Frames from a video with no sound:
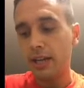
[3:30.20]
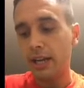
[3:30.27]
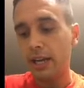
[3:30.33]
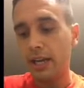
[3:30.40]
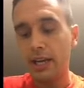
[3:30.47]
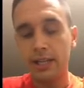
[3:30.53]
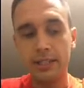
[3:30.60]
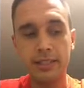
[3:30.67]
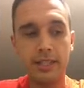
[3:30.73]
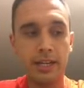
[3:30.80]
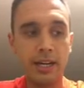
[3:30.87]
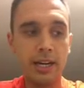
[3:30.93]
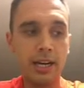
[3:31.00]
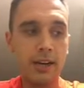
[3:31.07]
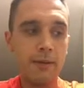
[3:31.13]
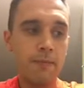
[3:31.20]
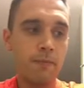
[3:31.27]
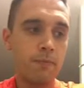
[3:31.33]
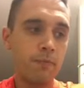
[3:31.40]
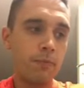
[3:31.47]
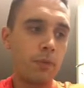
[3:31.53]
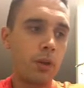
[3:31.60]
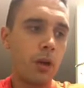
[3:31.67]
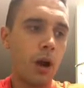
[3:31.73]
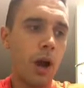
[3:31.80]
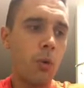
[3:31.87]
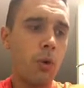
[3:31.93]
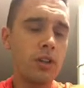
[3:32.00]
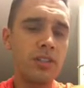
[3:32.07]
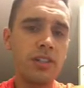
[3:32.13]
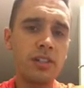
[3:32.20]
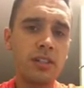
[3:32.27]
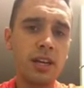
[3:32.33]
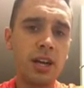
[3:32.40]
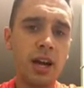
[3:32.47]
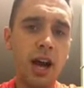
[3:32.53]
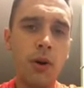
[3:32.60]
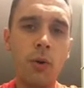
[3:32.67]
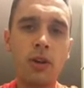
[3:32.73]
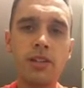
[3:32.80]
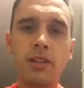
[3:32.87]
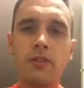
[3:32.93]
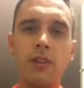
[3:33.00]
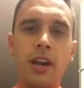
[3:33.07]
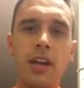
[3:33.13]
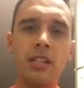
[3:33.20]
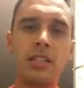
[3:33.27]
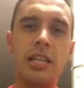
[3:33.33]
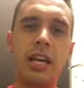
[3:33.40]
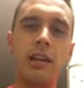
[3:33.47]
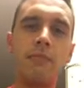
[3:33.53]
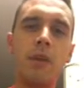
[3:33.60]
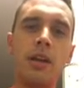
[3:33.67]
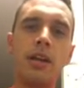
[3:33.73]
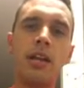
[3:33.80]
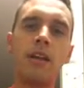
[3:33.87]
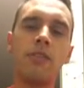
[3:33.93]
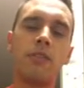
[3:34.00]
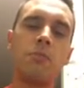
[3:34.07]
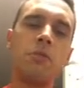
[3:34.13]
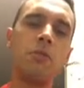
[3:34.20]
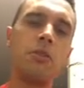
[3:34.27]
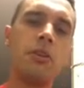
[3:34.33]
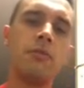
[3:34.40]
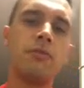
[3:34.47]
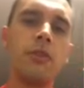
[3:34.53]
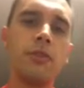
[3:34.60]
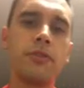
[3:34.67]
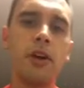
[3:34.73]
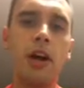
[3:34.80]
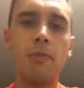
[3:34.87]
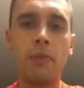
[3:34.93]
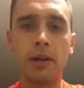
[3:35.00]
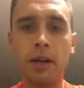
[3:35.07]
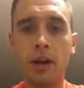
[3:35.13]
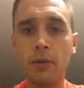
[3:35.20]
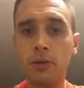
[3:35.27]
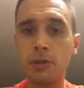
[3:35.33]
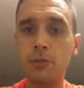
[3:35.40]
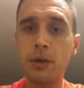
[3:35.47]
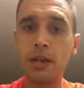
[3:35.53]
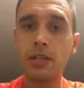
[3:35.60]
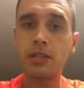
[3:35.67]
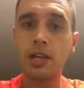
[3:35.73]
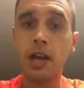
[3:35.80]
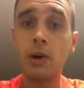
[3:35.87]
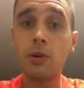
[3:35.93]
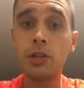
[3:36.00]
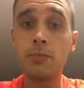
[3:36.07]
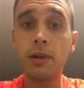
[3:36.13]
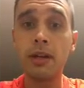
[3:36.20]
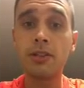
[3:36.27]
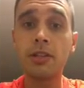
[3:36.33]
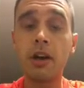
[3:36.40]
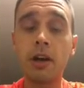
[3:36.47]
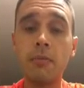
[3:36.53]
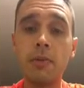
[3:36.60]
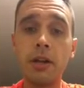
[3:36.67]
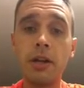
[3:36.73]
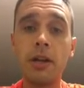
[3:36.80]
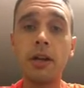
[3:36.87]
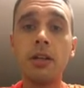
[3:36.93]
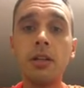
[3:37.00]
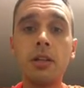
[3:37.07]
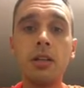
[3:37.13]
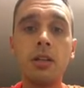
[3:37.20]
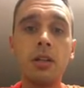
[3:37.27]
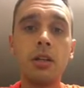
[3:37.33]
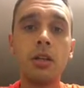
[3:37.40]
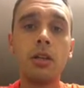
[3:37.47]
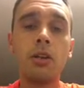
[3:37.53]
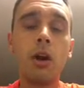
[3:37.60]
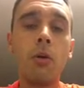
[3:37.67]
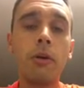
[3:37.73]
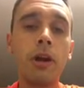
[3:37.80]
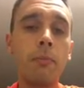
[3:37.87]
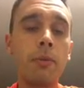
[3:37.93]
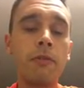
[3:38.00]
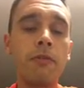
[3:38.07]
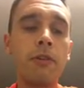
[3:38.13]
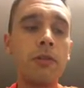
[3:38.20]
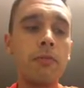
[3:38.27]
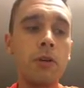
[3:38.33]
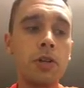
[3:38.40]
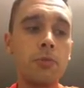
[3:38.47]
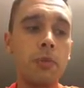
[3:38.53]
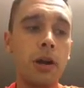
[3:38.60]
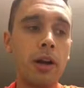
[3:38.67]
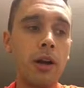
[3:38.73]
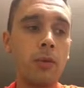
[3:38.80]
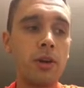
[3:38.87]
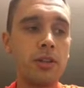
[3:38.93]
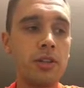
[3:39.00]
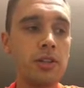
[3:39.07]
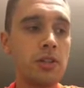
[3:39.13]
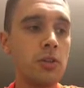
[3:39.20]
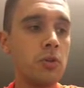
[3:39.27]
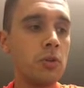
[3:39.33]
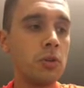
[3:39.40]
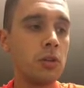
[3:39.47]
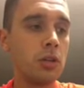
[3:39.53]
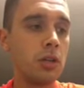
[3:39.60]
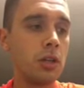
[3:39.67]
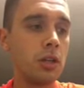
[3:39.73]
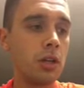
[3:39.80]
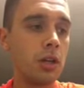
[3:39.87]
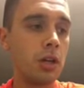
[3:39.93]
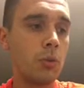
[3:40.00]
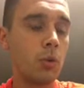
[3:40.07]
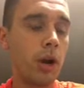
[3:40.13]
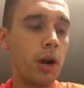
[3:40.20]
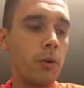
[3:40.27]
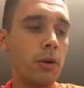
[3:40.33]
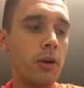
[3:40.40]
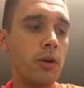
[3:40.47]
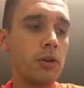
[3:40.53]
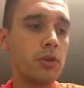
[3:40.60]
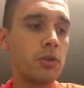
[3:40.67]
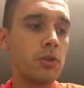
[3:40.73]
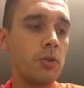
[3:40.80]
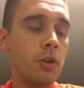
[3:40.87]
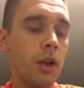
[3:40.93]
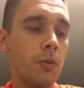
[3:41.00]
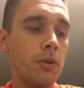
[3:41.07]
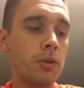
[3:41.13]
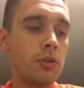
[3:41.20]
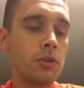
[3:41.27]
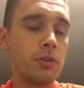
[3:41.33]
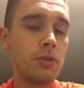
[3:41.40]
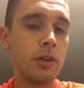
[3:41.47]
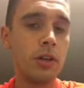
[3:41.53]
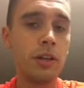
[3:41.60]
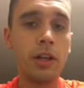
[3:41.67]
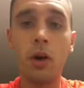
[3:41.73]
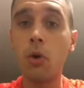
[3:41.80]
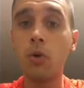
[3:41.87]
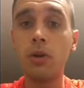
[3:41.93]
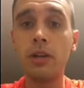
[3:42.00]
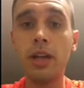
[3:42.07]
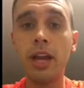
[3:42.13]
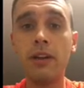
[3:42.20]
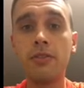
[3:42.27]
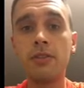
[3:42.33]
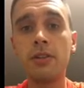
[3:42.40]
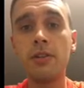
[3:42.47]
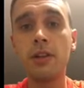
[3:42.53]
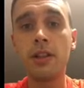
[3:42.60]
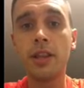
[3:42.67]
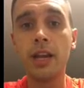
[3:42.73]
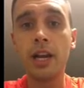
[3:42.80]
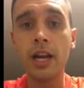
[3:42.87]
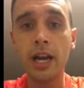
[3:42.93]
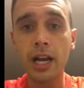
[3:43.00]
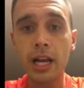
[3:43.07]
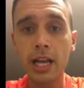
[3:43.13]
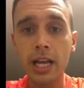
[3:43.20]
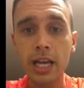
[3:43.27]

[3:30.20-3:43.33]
And I wasn't raised in my native community full time. Like I would spend time there growing up, but for the most part, I went to school. Where I would go to school, I was really the only native student there,